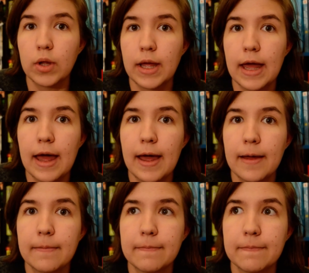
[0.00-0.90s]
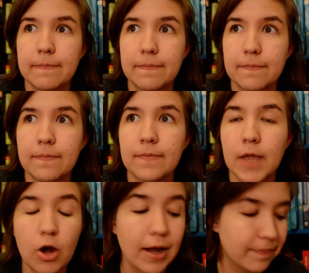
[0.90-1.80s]

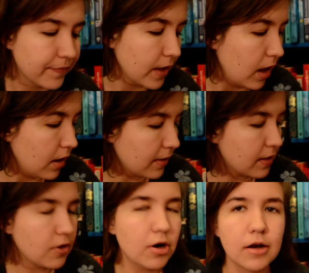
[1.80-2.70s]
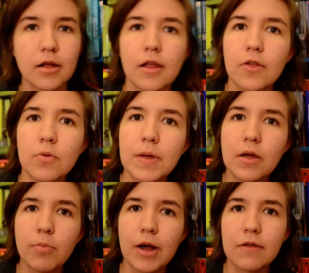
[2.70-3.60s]
Yeah. Alright, let's get started. This will be
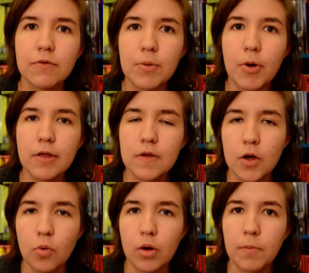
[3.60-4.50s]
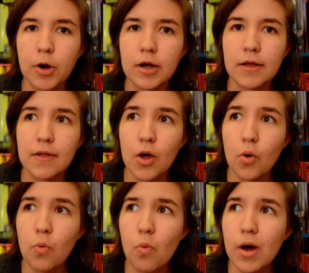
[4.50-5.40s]
comprised of three parts. One part is
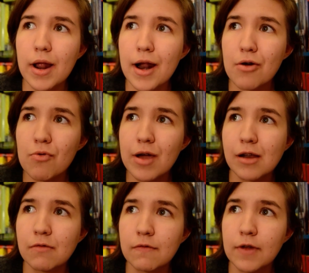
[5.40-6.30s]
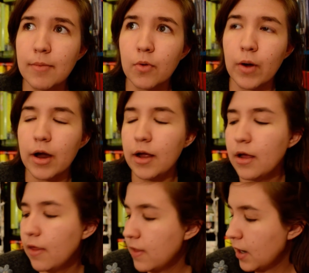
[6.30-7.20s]
what I read in February,
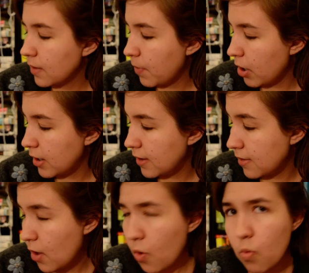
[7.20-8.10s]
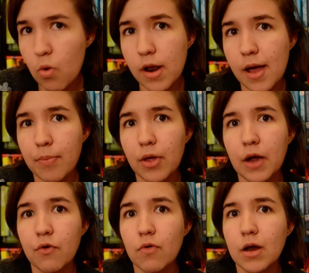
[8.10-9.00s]
the next part is what I
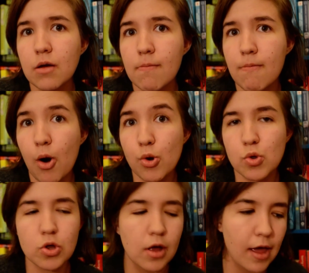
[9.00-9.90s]
plan to read in March,